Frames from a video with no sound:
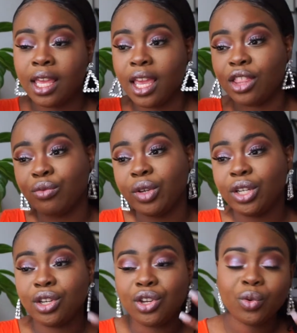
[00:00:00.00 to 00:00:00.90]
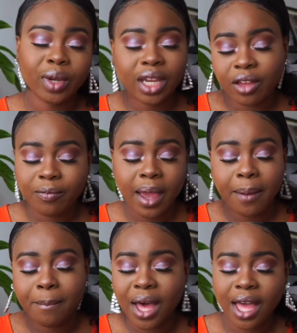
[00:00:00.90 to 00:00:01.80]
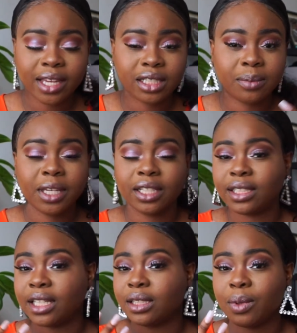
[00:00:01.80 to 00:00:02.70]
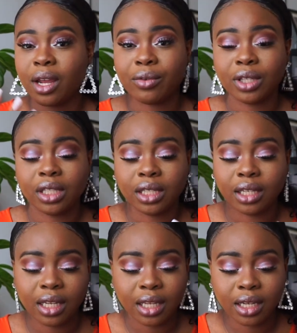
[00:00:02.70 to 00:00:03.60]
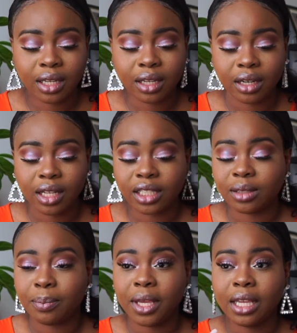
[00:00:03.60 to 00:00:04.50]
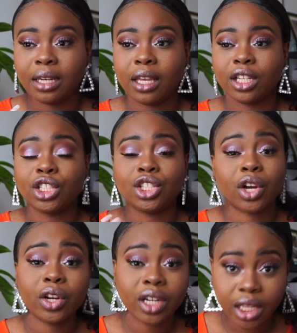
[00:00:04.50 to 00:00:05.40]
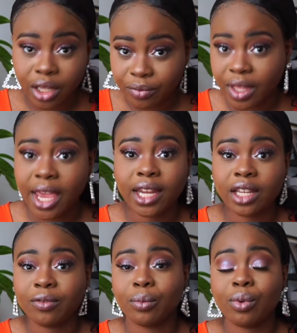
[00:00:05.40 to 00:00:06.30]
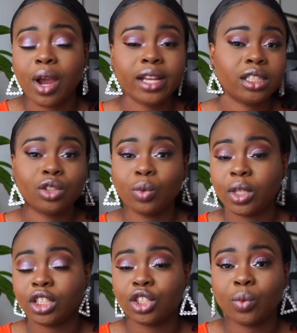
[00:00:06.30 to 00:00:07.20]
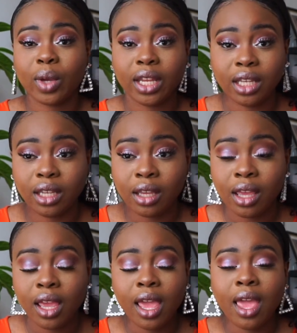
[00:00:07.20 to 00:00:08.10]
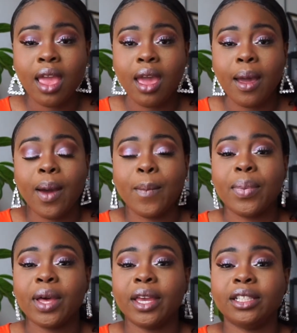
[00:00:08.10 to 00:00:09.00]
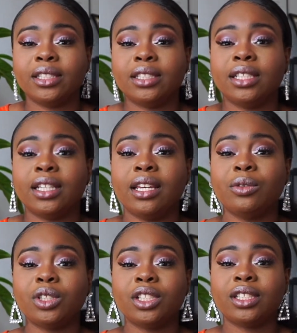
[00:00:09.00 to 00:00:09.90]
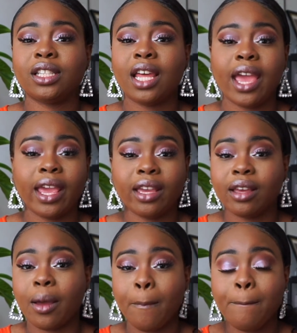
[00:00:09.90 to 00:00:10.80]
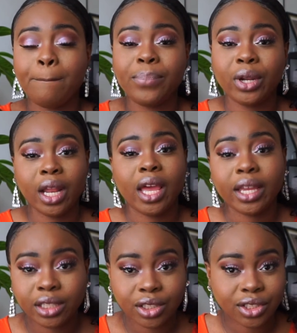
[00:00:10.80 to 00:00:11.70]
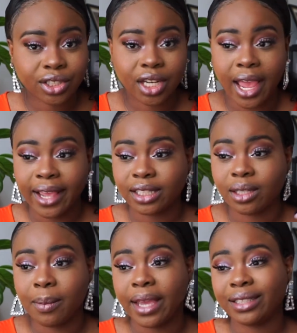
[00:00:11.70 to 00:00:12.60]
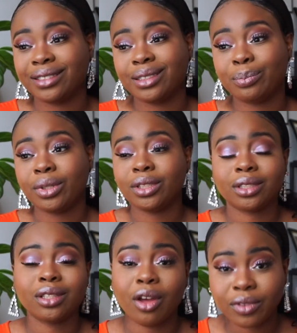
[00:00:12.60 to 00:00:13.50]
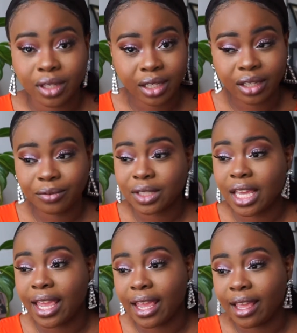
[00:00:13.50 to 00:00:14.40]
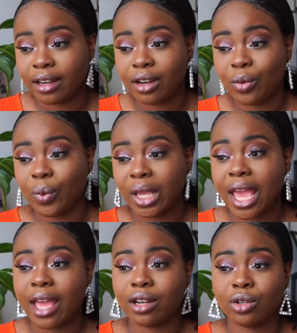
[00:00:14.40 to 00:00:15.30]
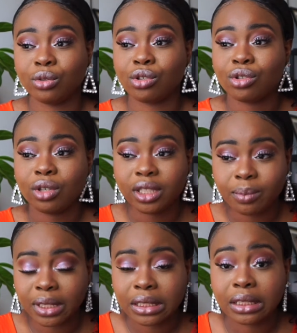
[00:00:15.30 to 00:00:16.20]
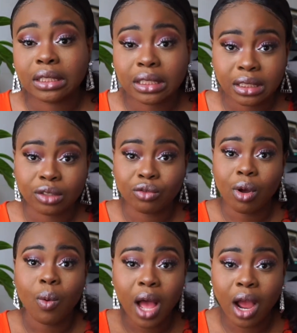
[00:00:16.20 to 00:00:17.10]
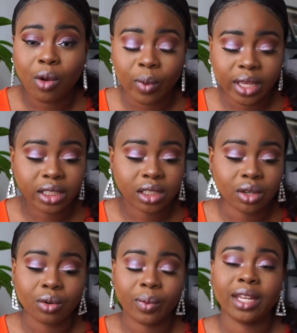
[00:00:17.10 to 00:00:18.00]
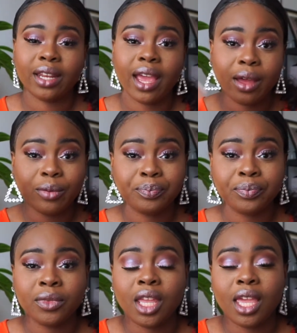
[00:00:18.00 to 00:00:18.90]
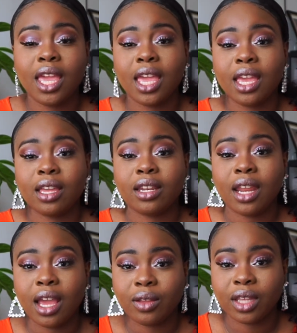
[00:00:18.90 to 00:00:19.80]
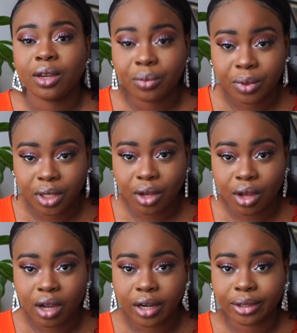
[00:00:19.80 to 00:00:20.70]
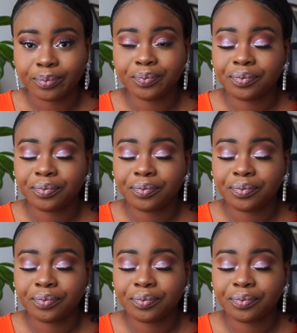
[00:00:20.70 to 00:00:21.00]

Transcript: and the renewing of my mind, because that's what I really needed. It's been a journey of that even prior to twenty twenty, but it was just like a plunge, like somebody just pushed us off the cliff and we had no choice but to just grow our wings on the way down. And now that we are